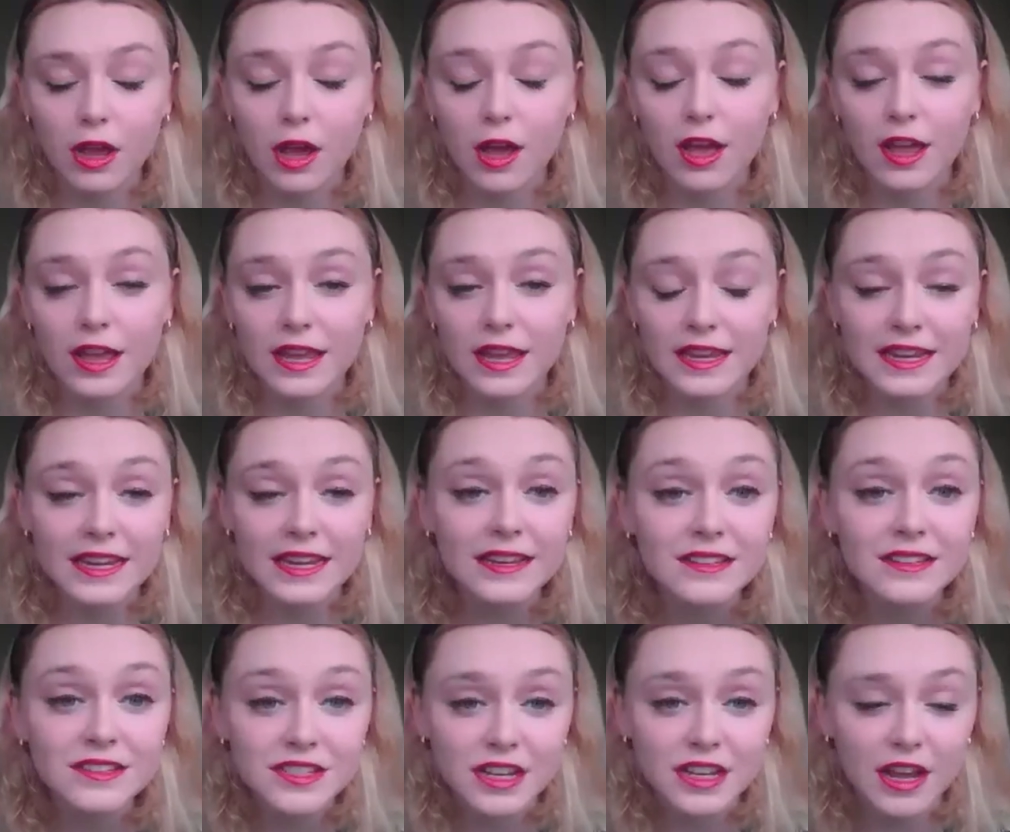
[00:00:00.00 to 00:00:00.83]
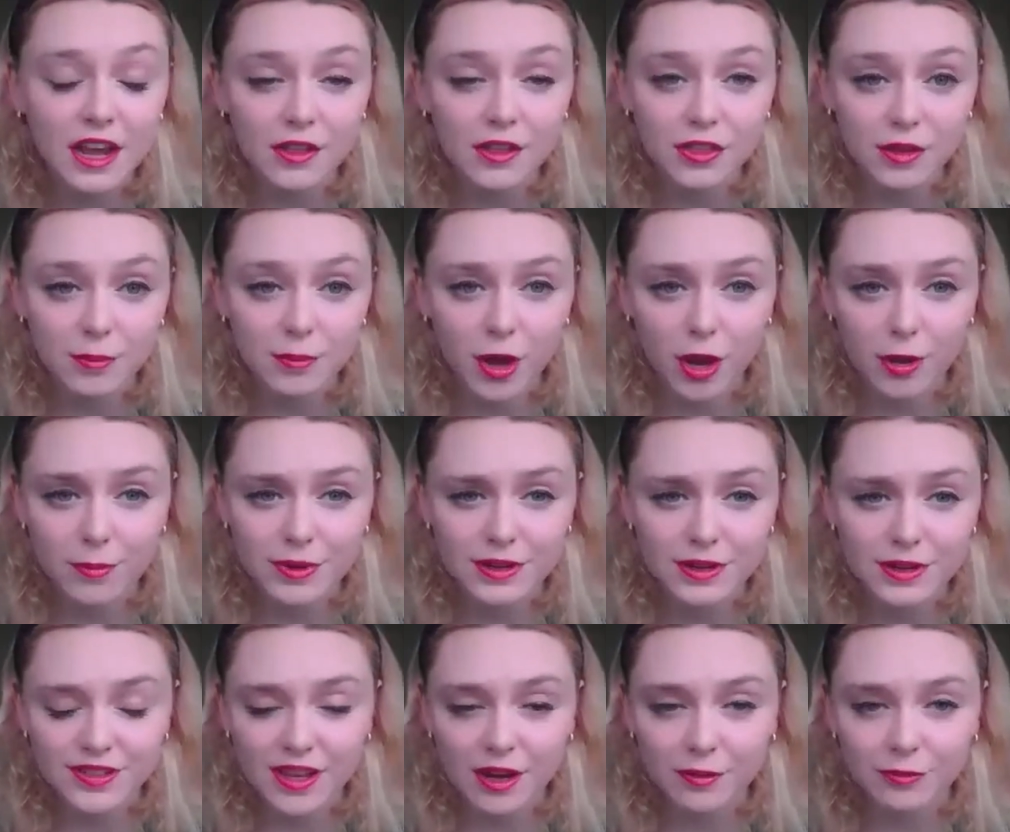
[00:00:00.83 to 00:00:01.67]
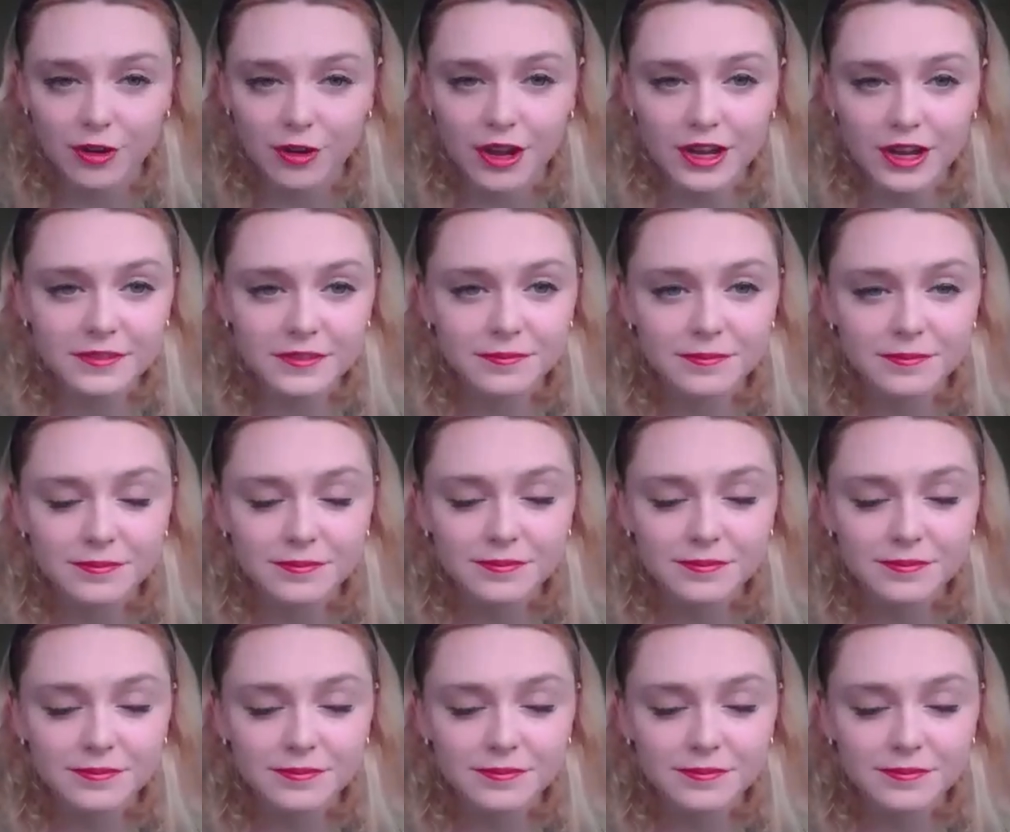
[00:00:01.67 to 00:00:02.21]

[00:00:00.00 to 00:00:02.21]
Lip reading: in India at the moment, is that right?